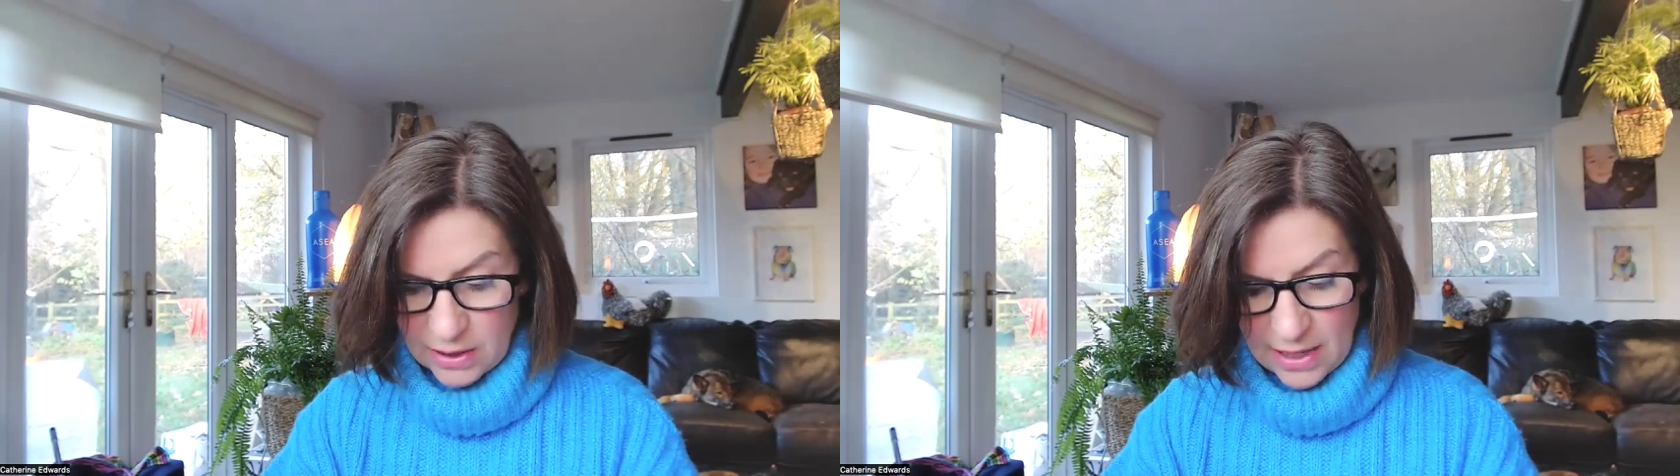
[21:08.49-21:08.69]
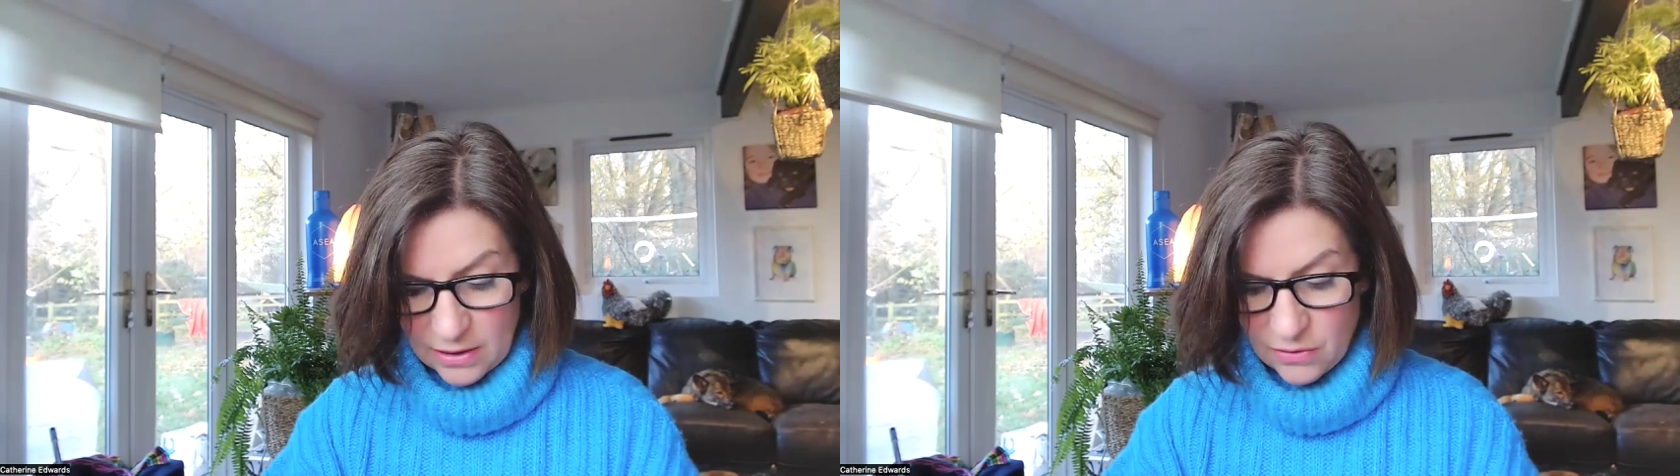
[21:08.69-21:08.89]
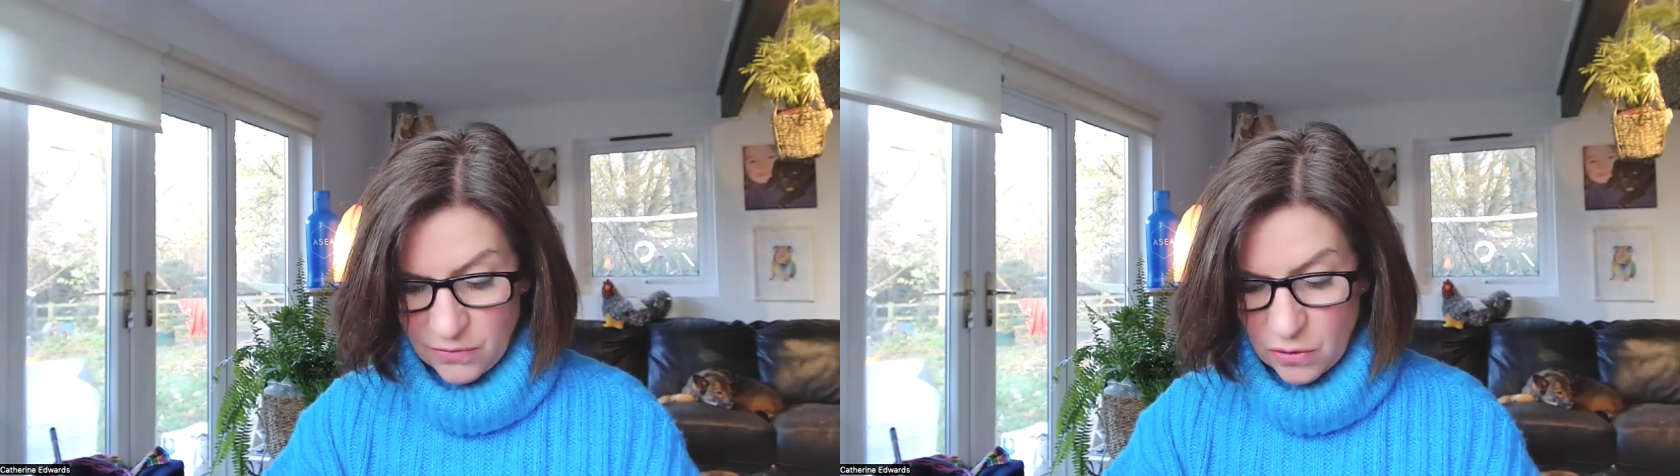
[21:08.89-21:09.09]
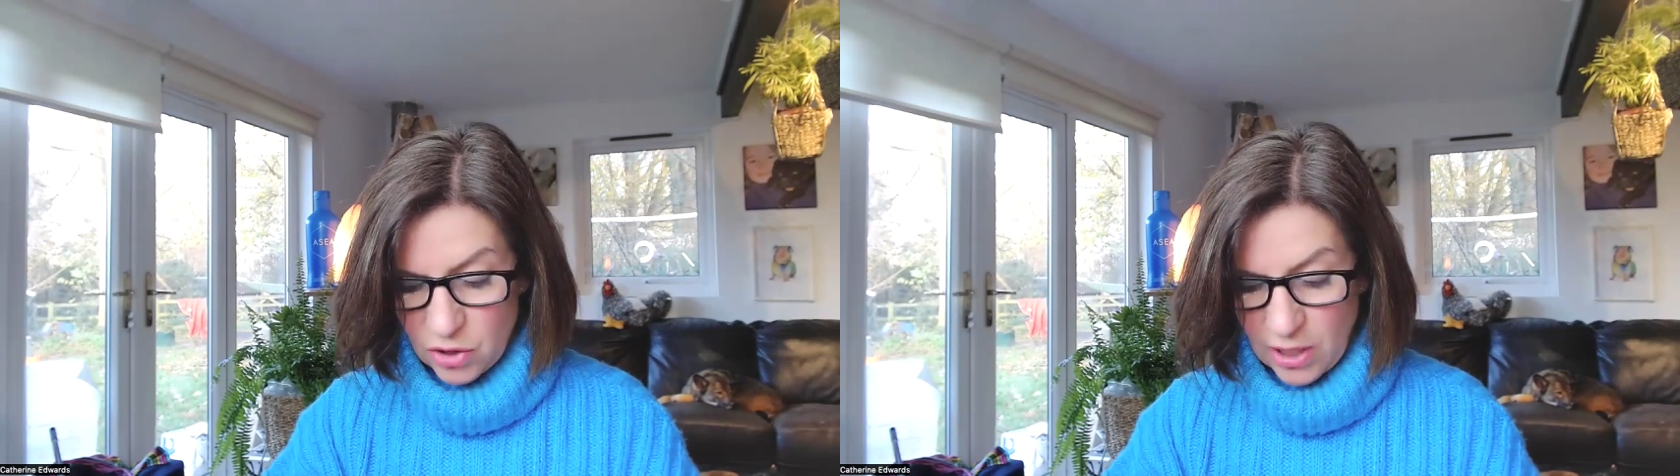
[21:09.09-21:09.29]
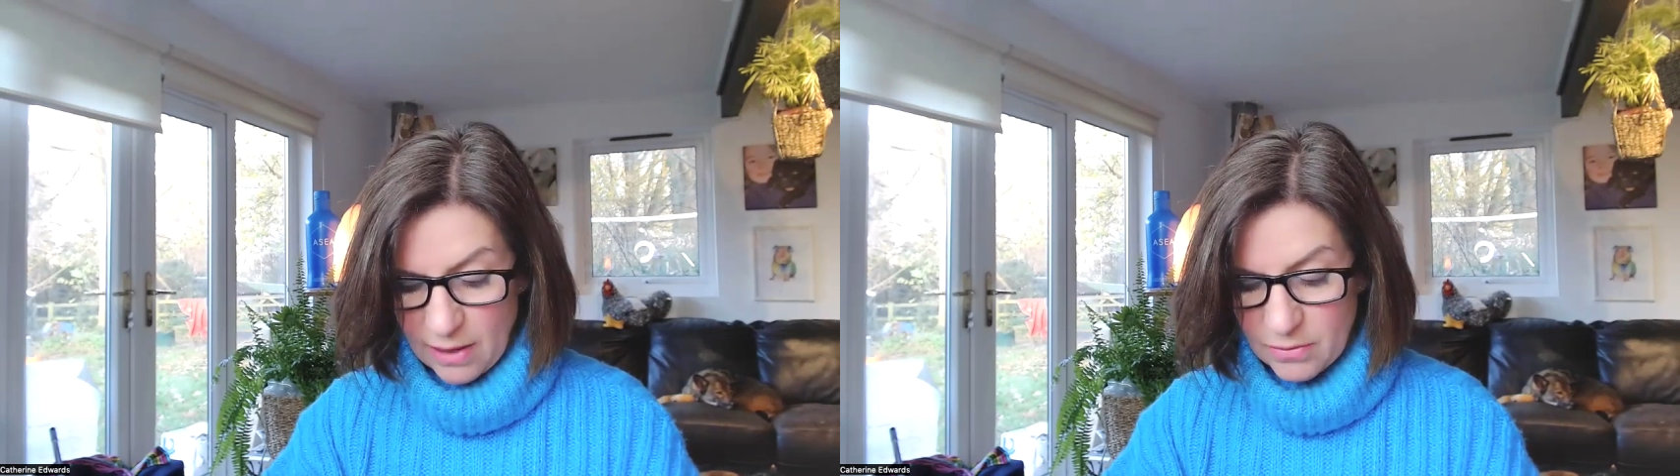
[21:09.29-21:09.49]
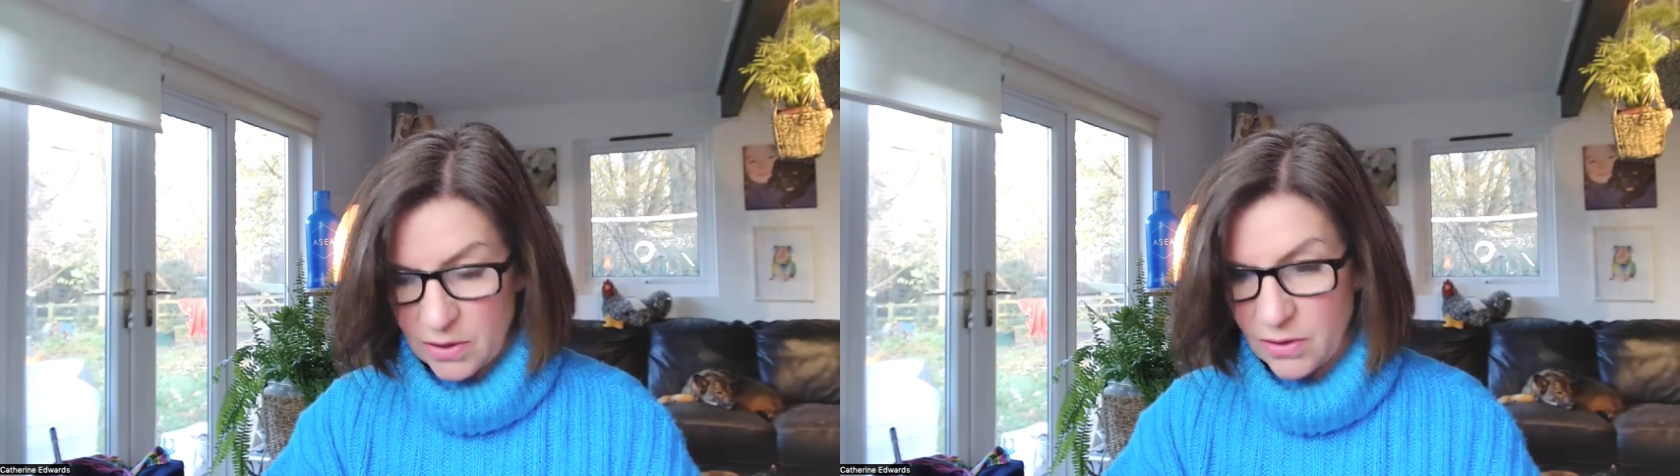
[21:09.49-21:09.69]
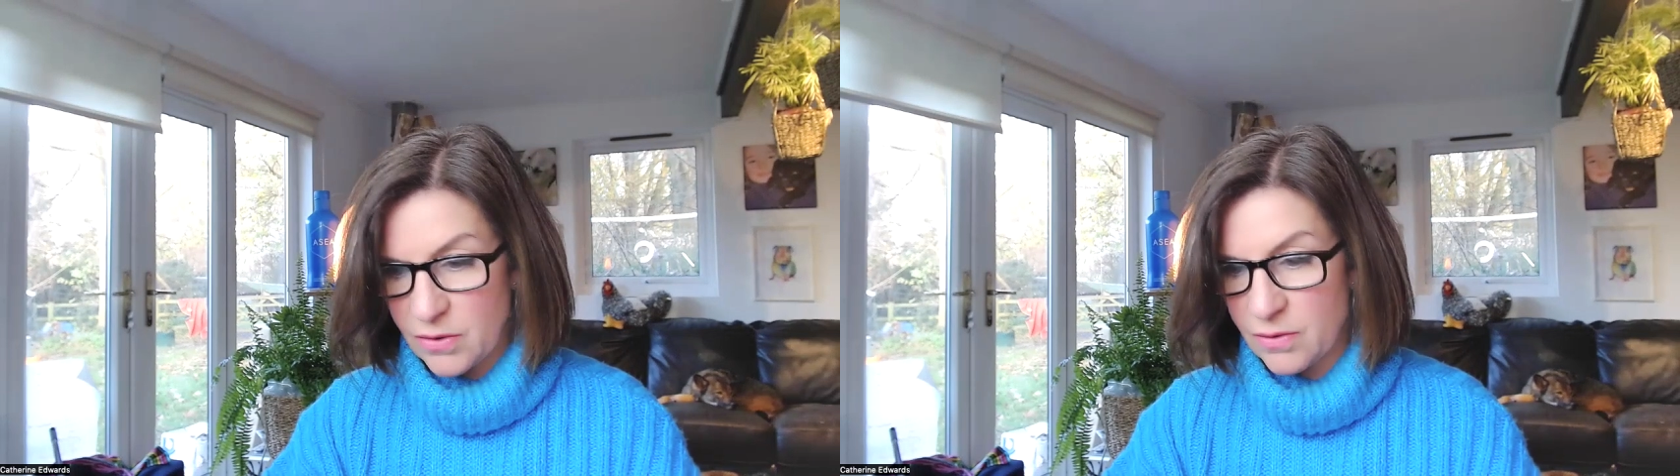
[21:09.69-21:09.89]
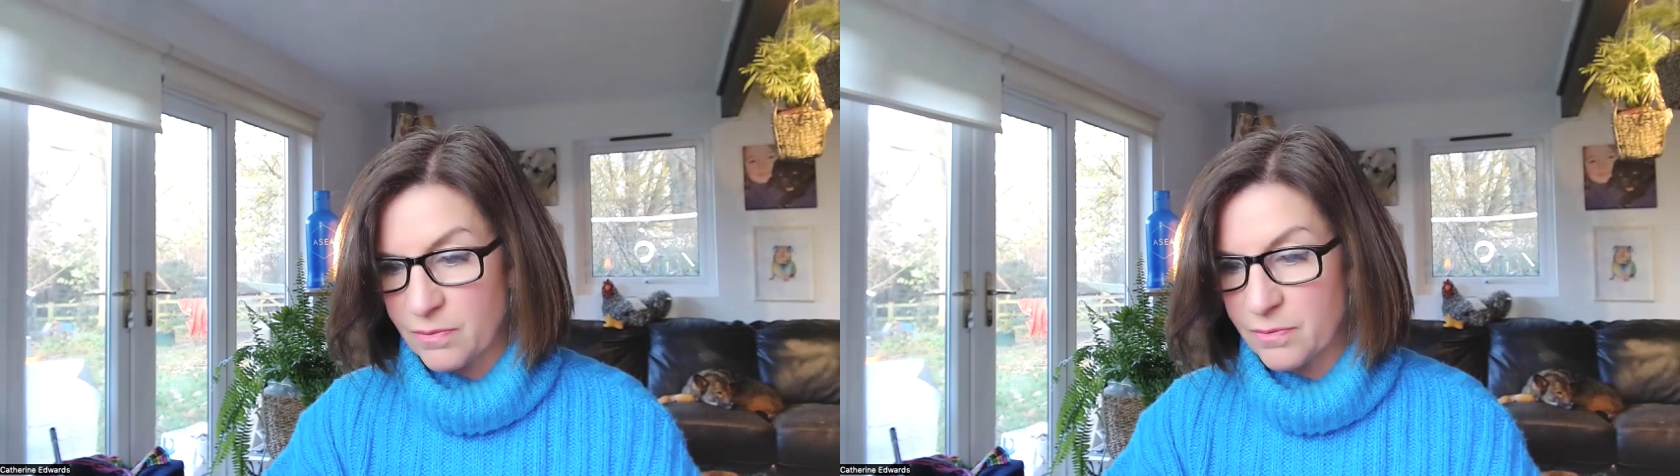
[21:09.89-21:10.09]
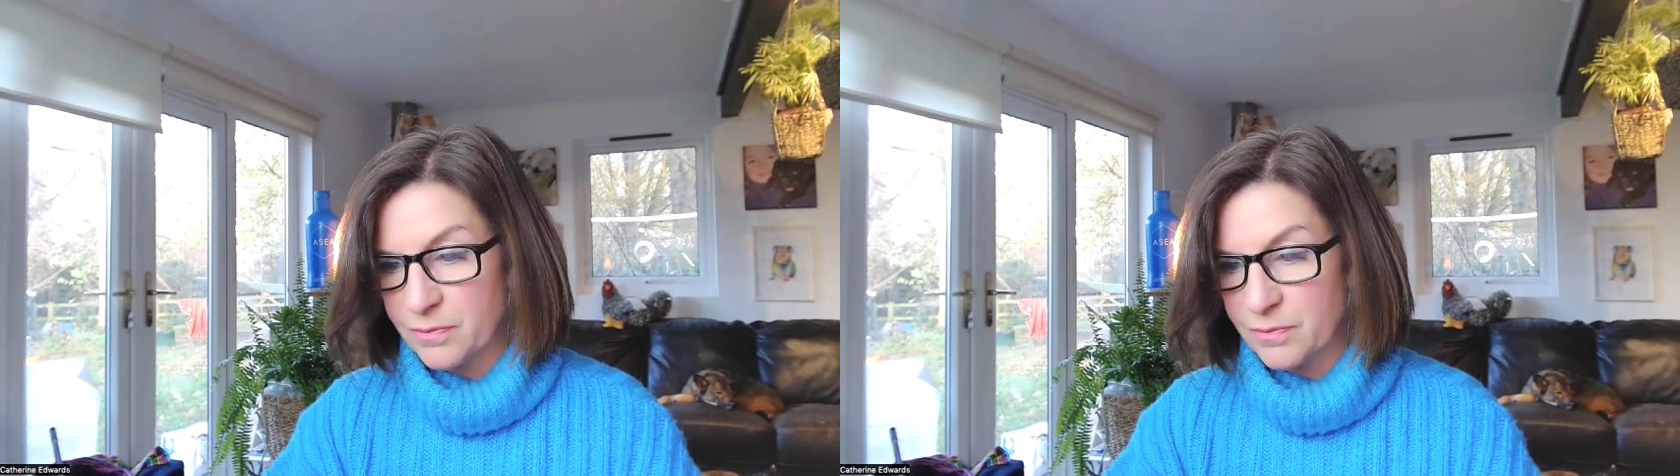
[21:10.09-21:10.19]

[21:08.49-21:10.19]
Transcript: the next few chapters.